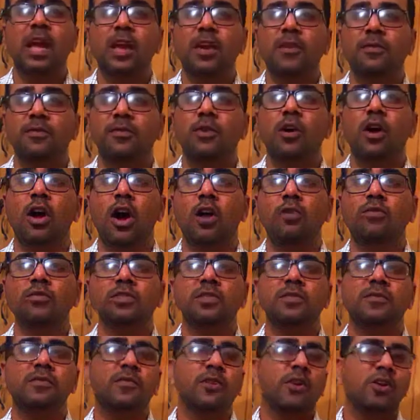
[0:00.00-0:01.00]
If you are
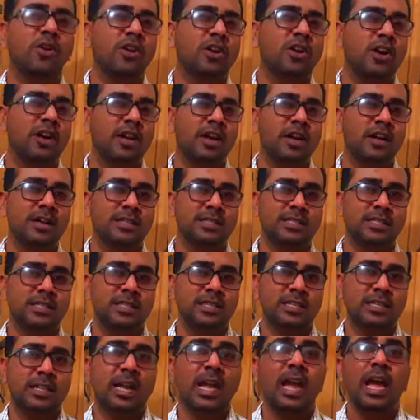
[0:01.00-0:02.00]
out of Larkana
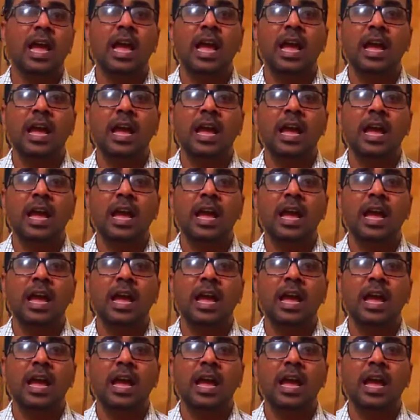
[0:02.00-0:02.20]
City,